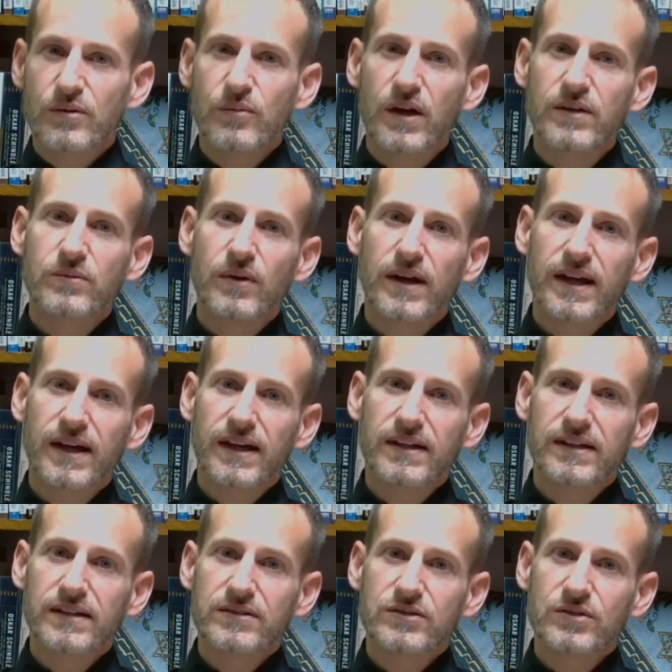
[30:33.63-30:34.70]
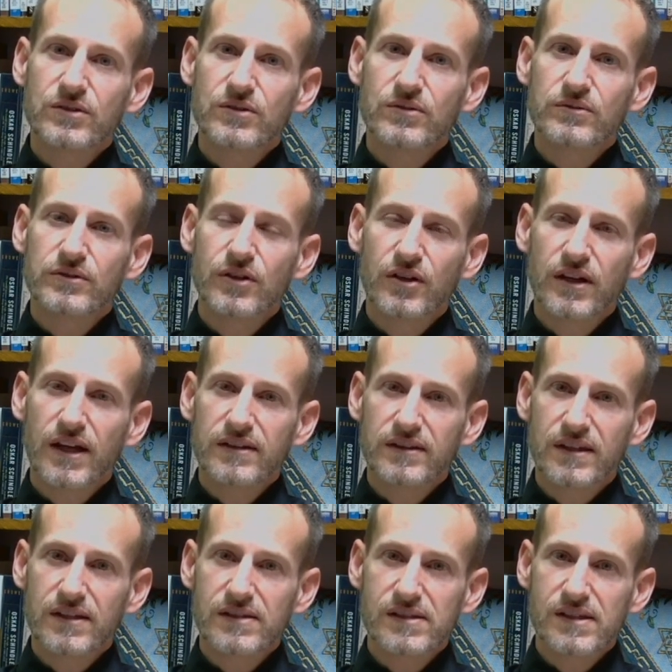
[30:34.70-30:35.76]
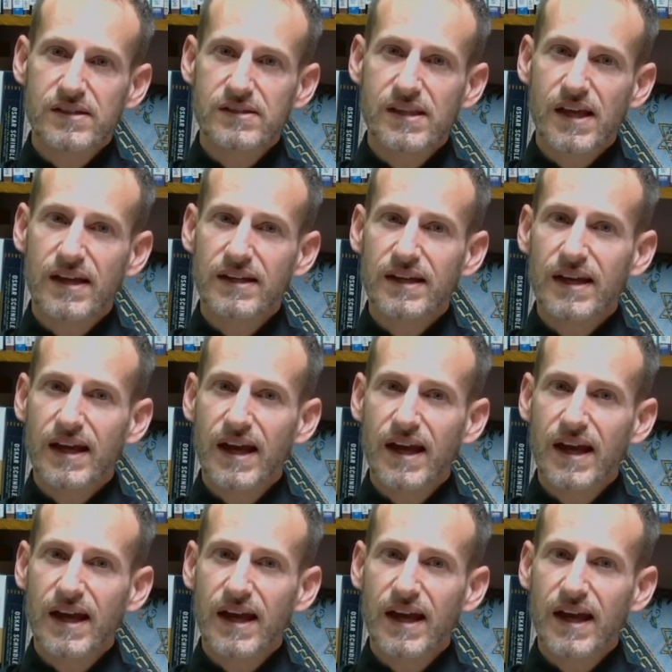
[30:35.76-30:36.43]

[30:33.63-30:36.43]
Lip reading: One way to look at this is that